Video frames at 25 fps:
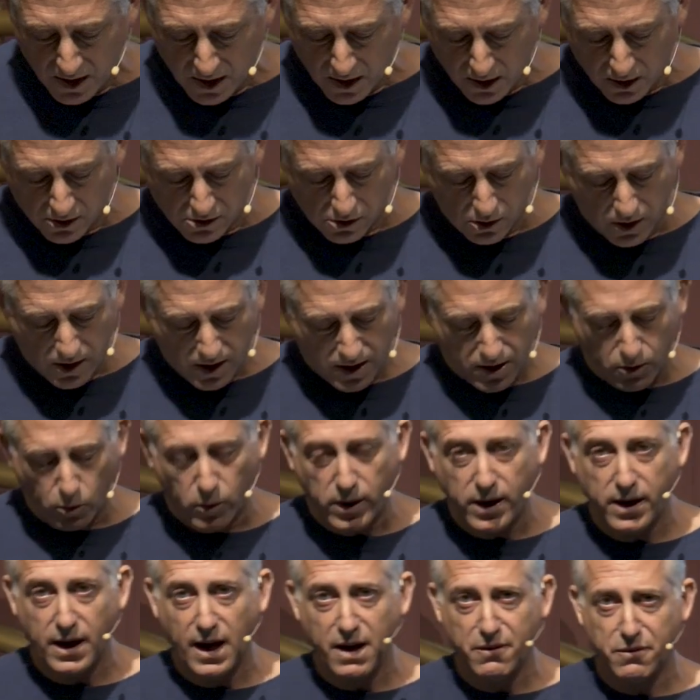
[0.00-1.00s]
So here we
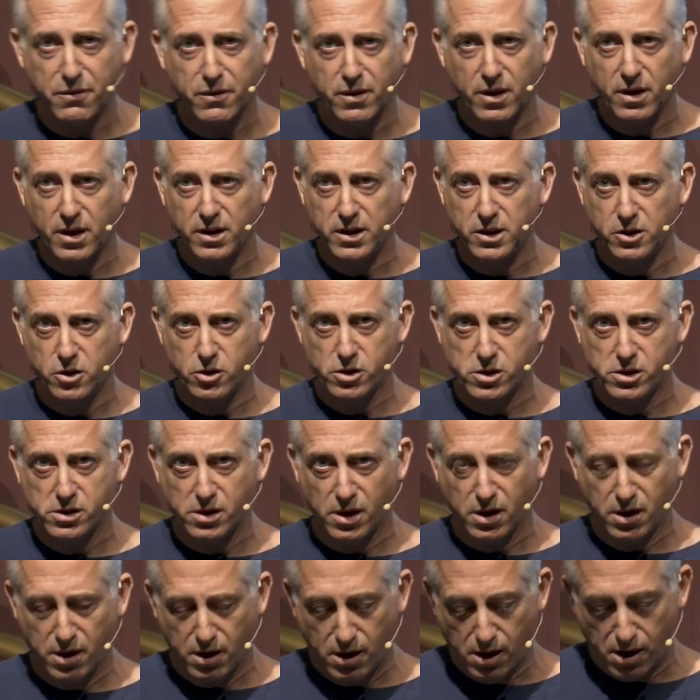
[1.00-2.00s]
have an
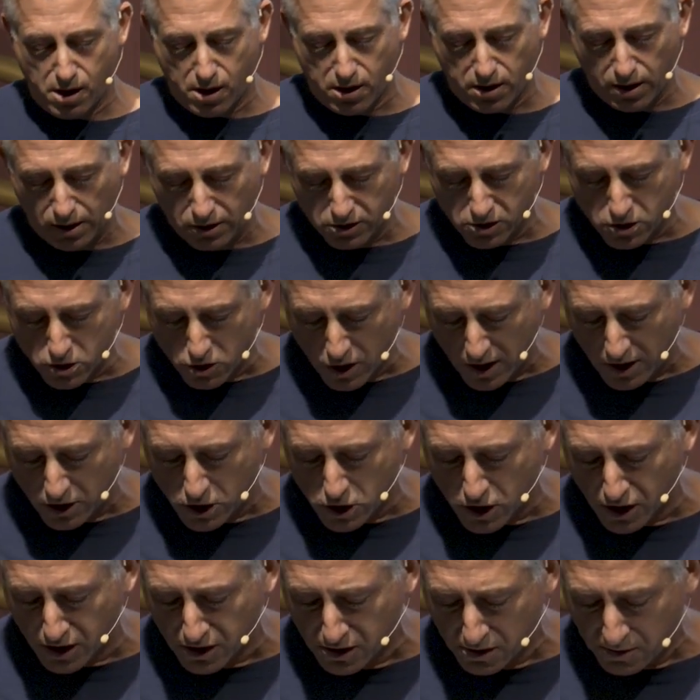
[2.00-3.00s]
interesting
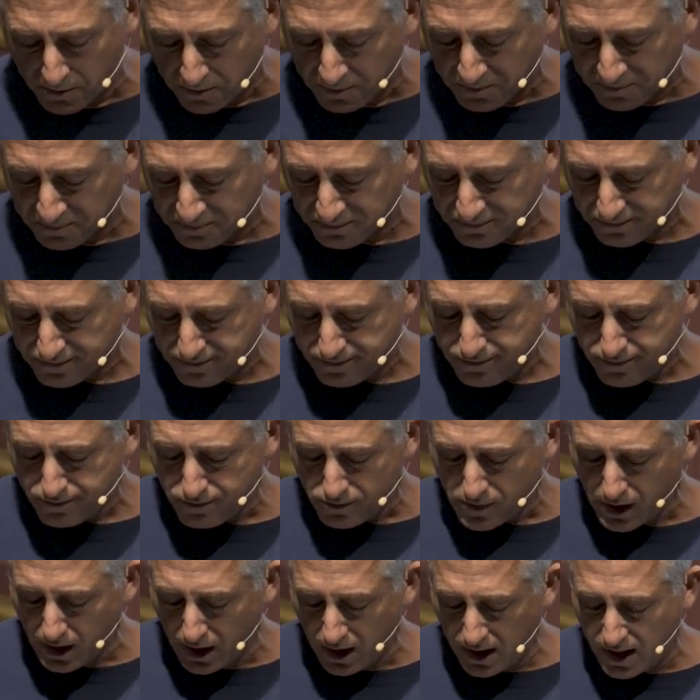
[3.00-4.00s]
illustration.
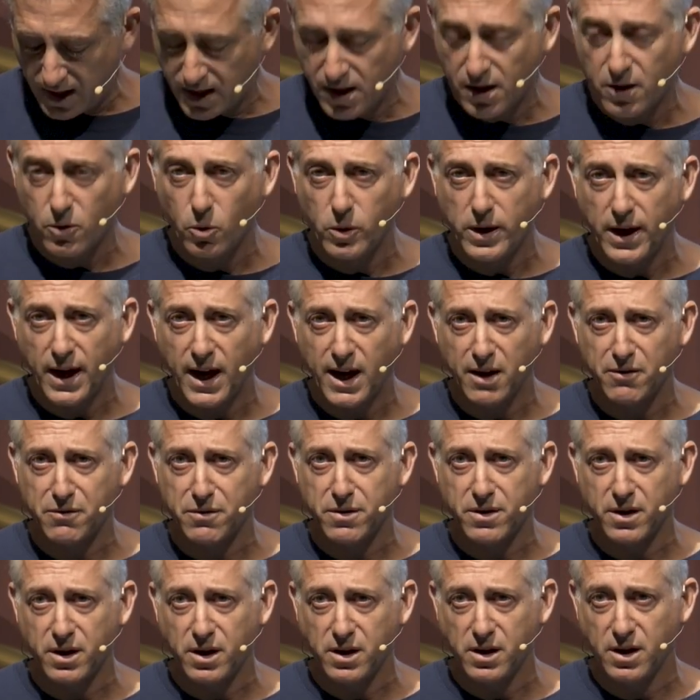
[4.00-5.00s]
Here we have
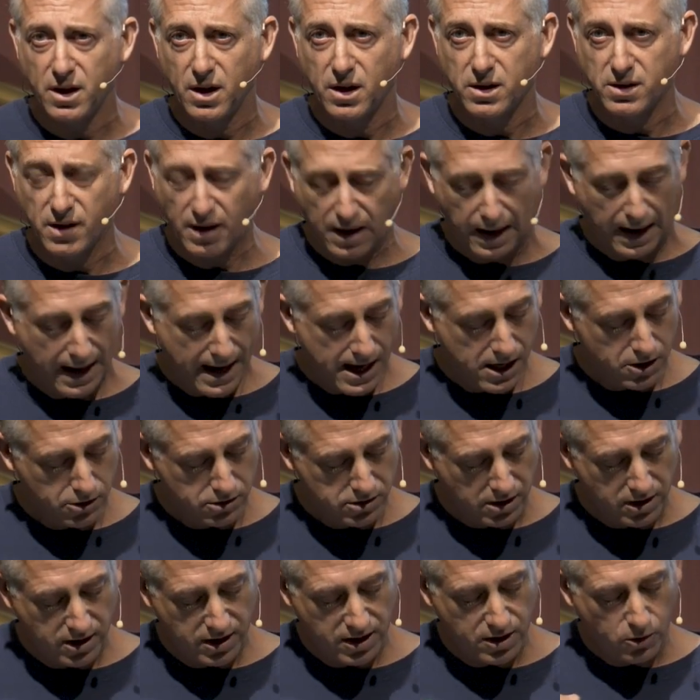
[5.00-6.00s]
the cloud,
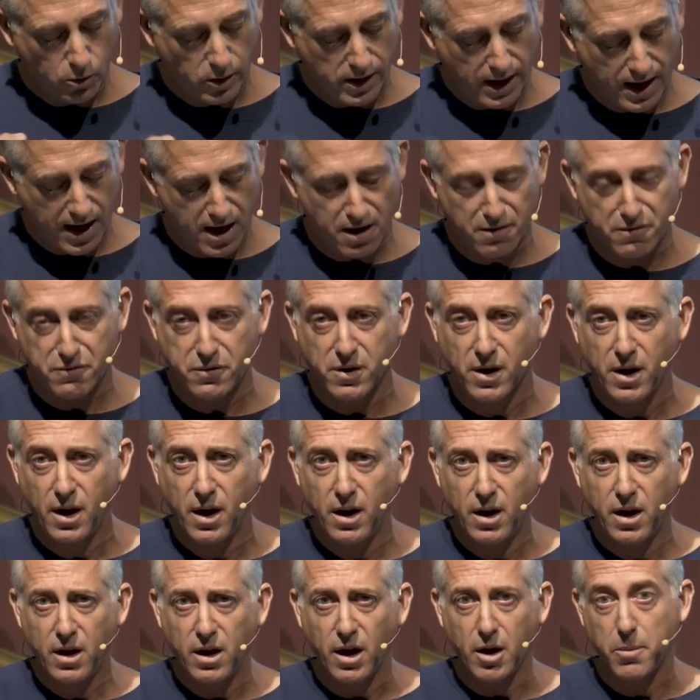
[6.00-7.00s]
and here we have
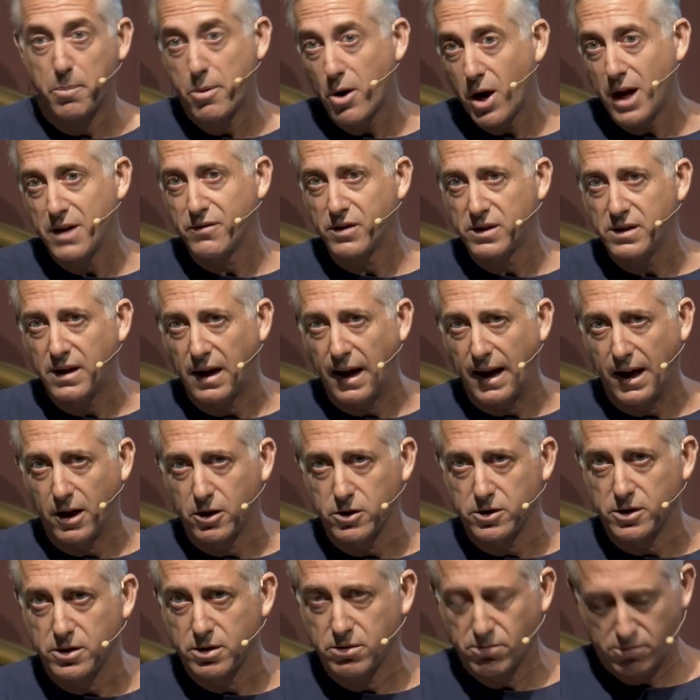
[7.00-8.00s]
a private
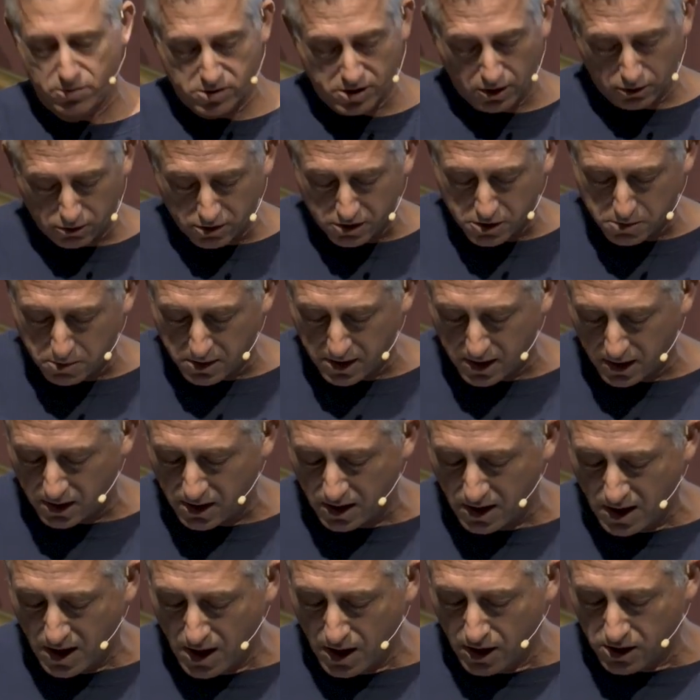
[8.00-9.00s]
cloud, so to speak.
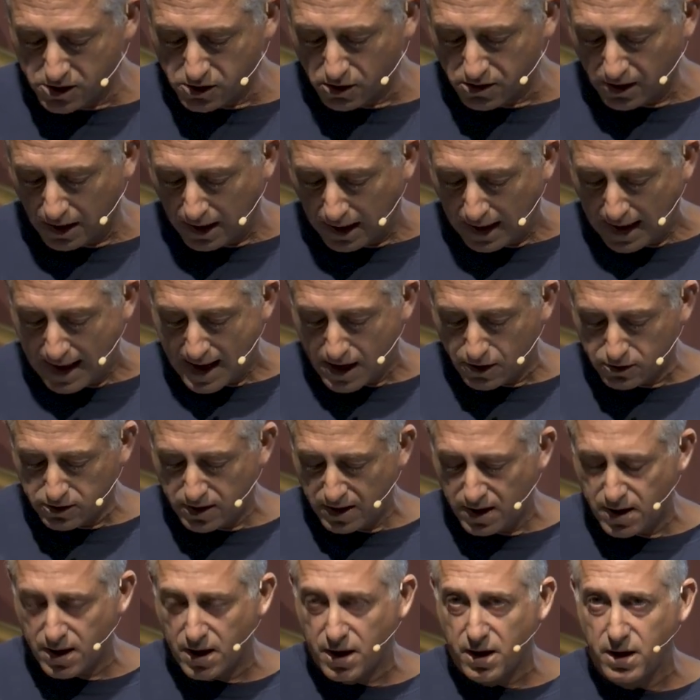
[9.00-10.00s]
So the cloud
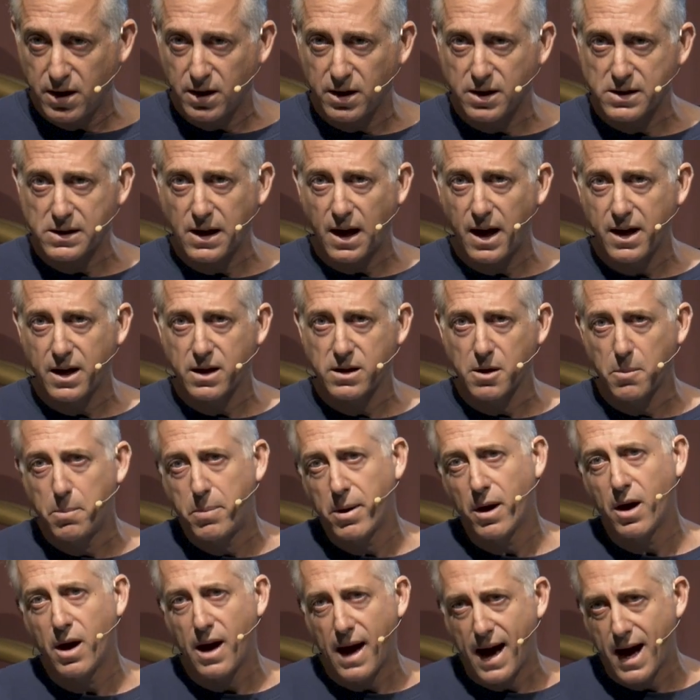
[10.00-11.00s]
here is like the
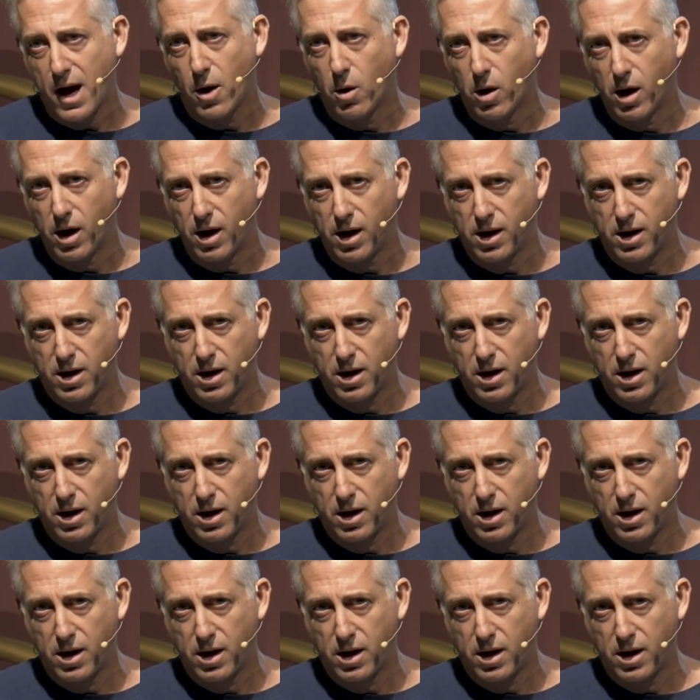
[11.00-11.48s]
per hour